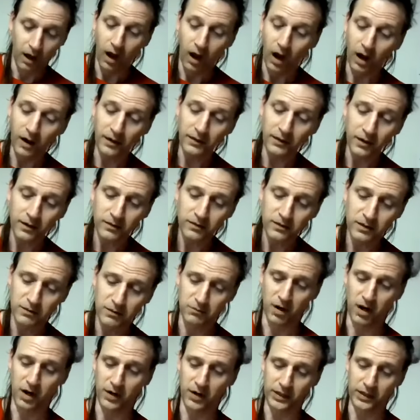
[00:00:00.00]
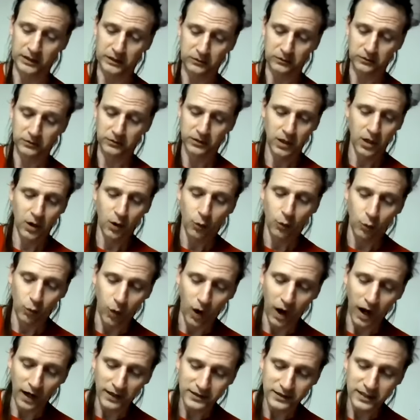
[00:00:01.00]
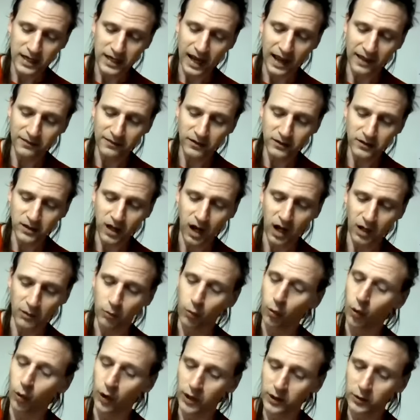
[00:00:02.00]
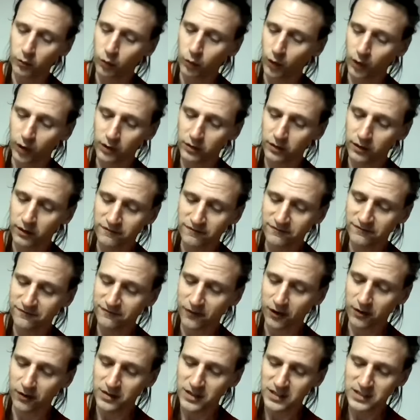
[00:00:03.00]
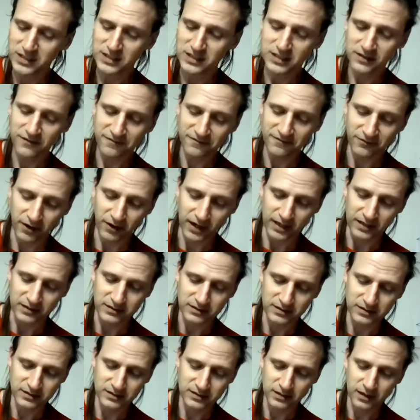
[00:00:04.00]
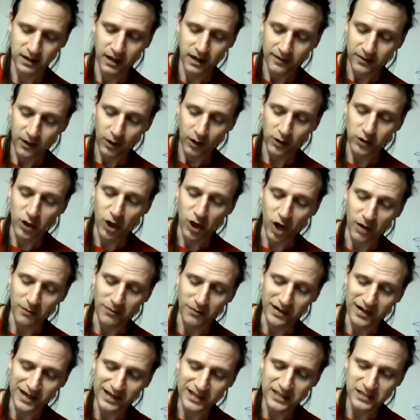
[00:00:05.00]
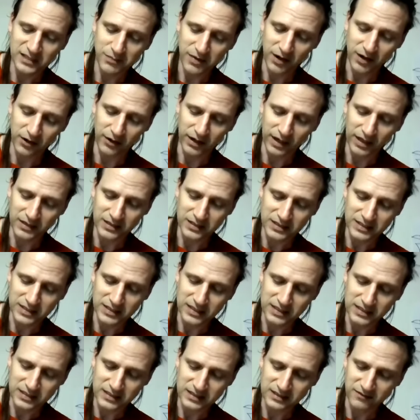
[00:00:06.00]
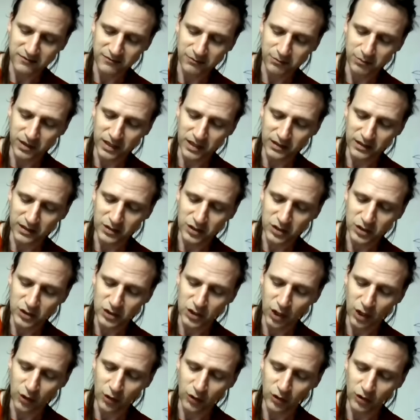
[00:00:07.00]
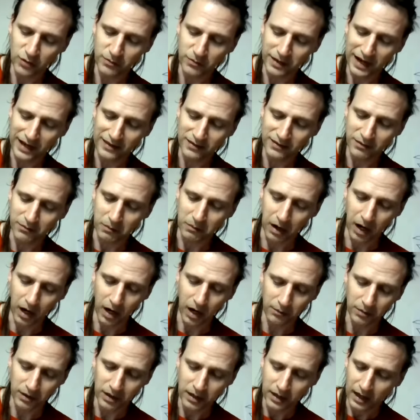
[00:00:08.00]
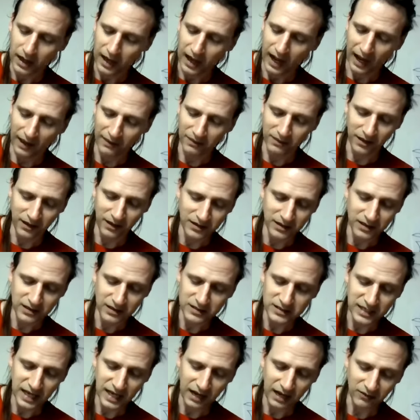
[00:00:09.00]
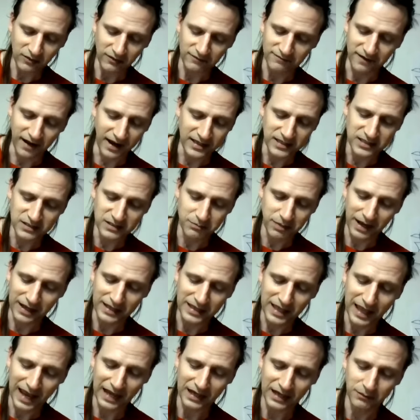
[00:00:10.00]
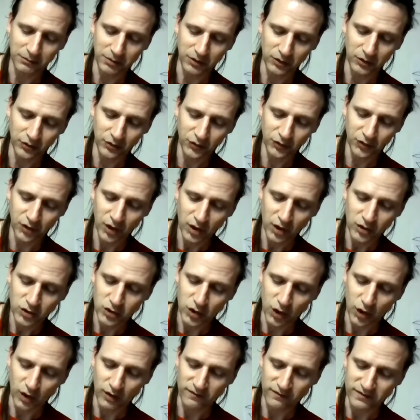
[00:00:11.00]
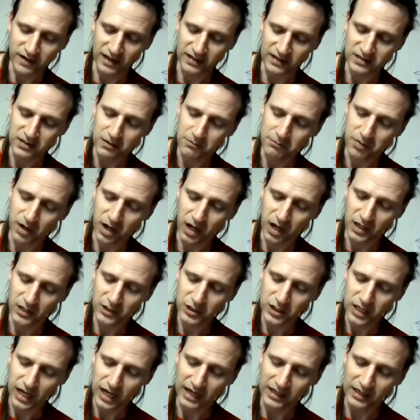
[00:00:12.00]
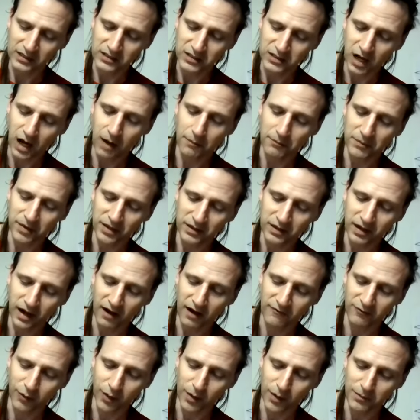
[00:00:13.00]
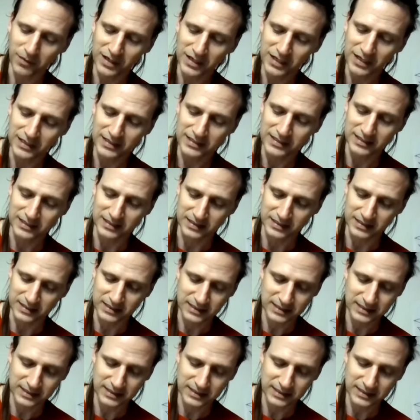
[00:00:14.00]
On the morrow, Wat and the dog boy were the firmest of friends. Their common experiences of being stoned by the mob and then sacrificed by cannibals served as a bond and a topic of reminiscence